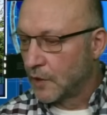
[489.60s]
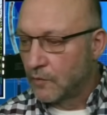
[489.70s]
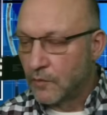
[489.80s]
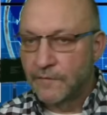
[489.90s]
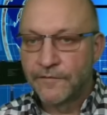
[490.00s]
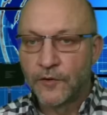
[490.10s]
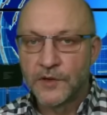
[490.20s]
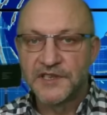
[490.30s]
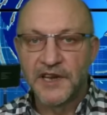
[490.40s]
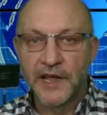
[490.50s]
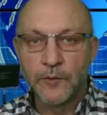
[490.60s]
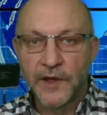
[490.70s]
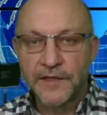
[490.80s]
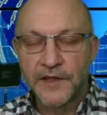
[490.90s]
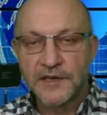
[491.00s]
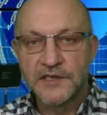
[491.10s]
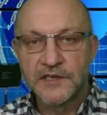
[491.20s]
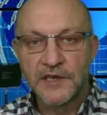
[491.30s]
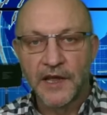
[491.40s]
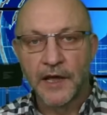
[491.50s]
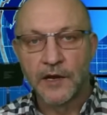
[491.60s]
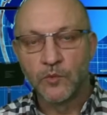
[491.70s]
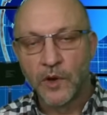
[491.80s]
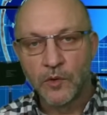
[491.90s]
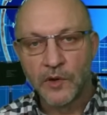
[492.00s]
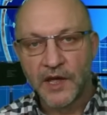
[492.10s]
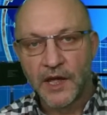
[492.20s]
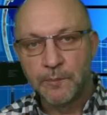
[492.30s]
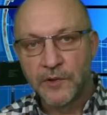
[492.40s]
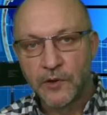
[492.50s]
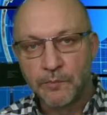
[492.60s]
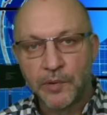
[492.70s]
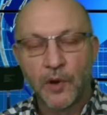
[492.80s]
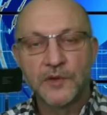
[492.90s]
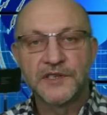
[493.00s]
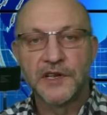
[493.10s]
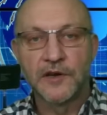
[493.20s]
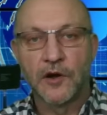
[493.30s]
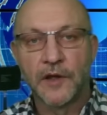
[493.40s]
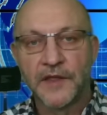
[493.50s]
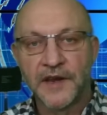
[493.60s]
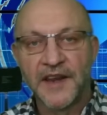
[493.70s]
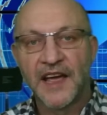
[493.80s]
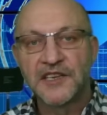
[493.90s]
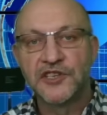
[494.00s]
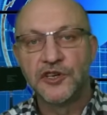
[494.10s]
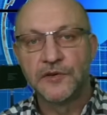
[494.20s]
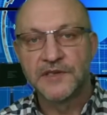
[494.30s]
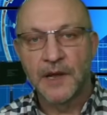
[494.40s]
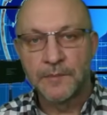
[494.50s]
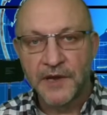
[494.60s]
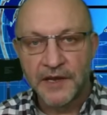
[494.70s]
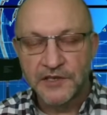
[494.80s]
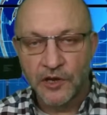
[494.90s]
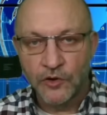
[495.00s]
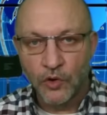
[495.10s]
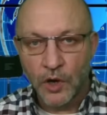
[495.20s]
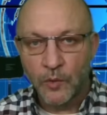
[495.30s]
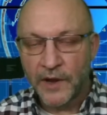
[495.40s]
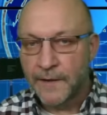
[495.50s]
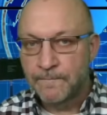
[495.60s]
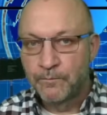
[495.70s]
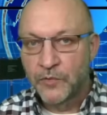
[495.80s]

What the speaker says: Well, folks, stay with us and we will keep you posted on the next news updates on Norway.